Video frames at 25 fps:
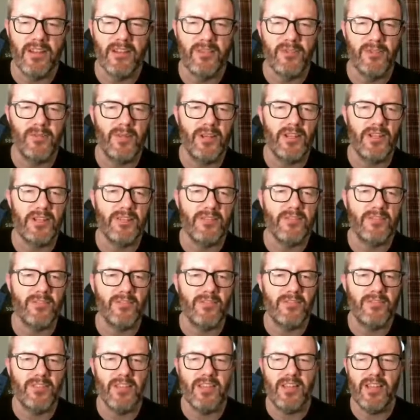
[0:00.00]
Guedes
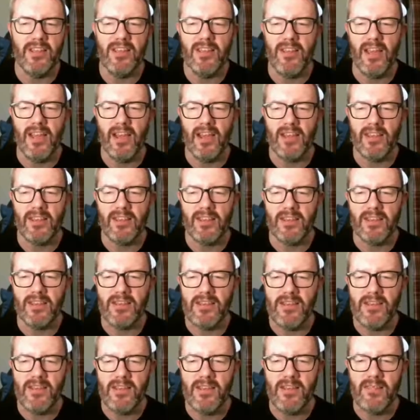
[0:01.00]
nods it in at the
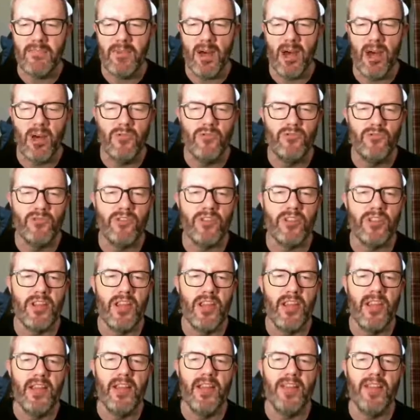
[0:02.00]
near post.
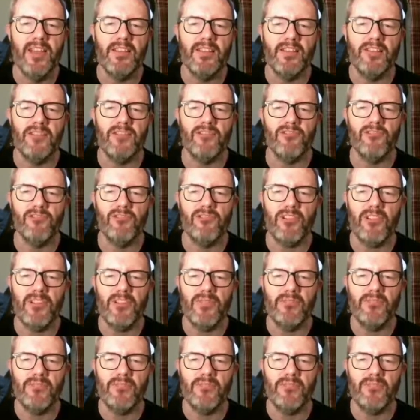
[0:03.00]
It's a dream